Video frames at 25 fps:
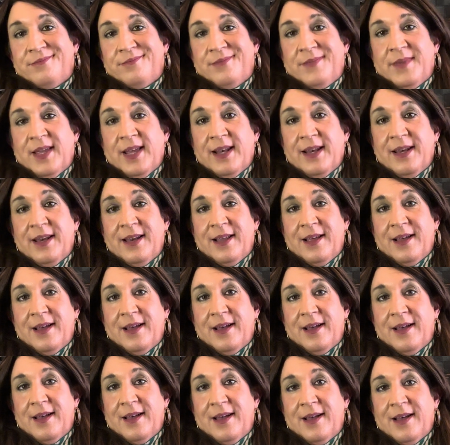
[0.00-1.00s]
And
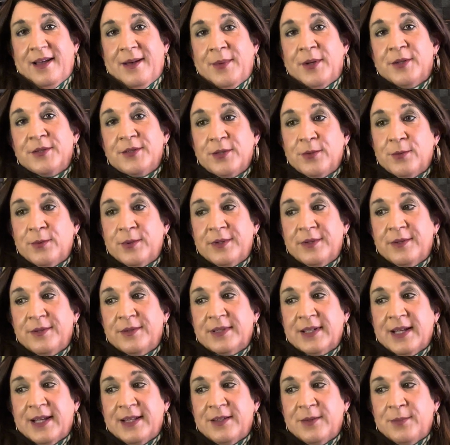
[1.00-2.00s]
I'm also one of those
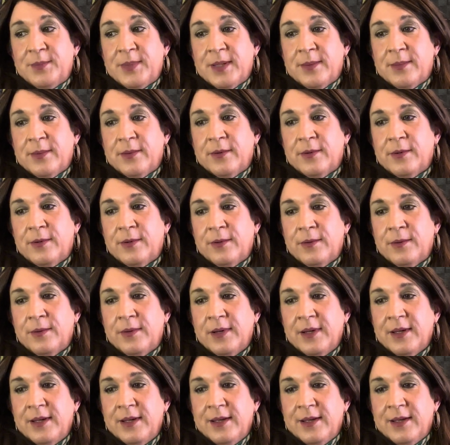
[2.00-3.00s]
kinds of people who
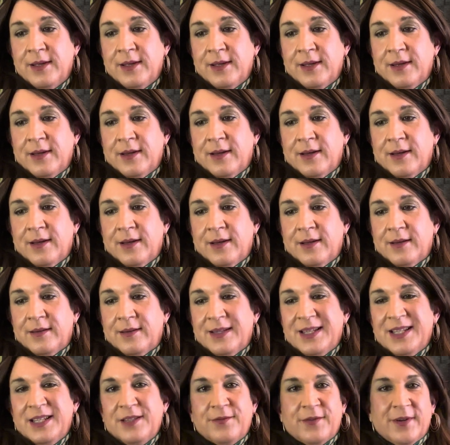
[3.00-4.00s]

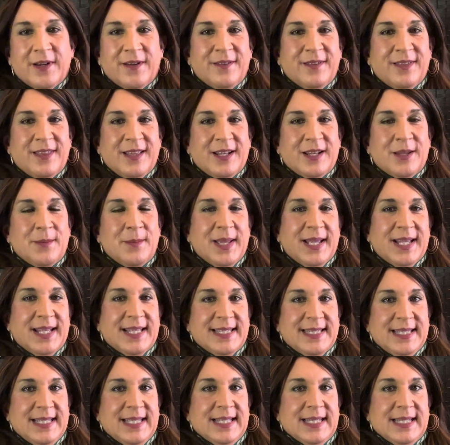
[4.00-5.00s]
needs for everything to make
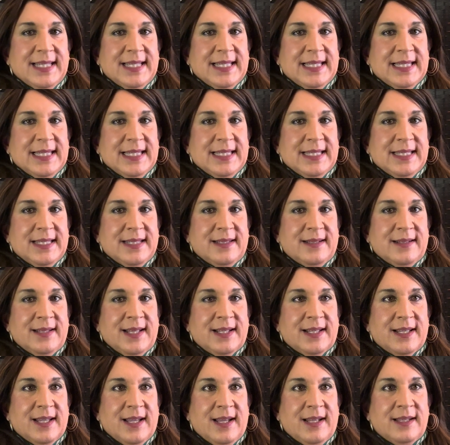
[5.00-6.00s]
sense. Like,
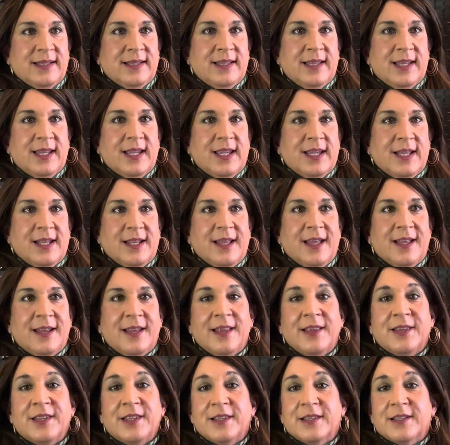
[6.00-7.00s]
and
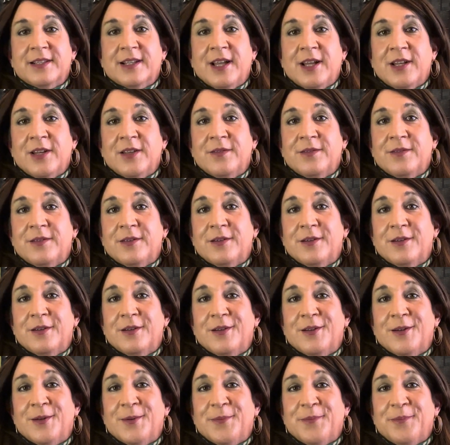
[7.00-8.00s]
this is kind of
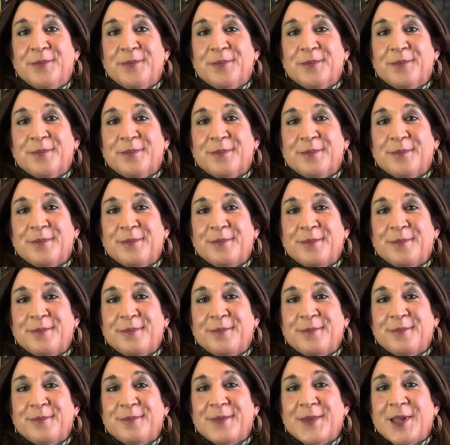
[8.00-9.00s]
a
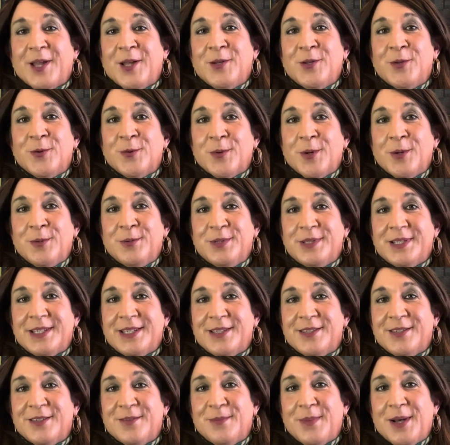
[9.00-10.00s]

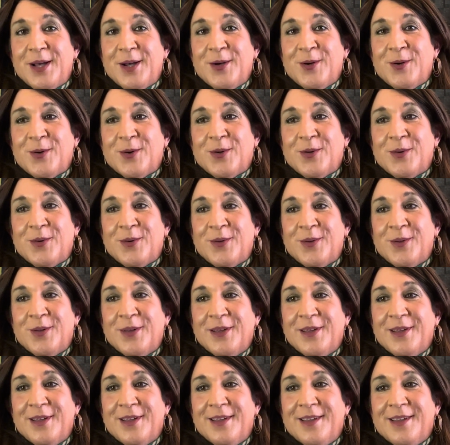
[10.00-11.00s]
neuroses of my own,
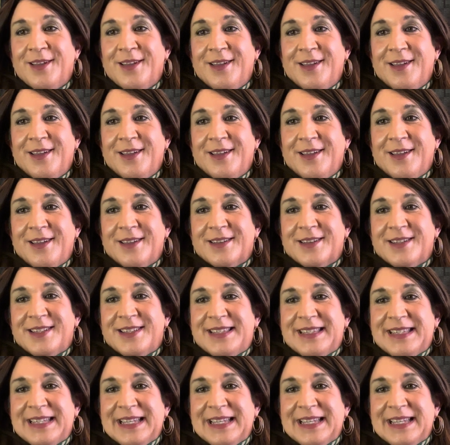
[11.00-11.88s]
because